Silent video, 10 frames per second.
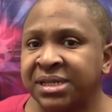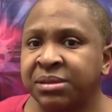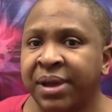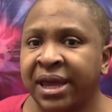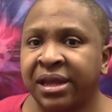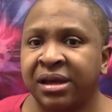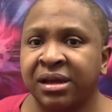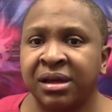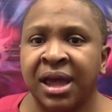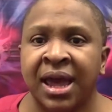
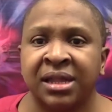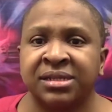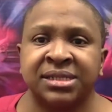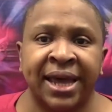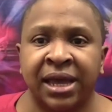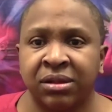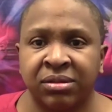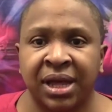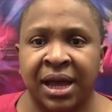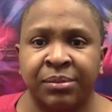mania, the
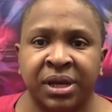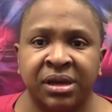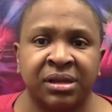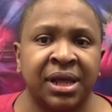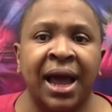cyclothymia,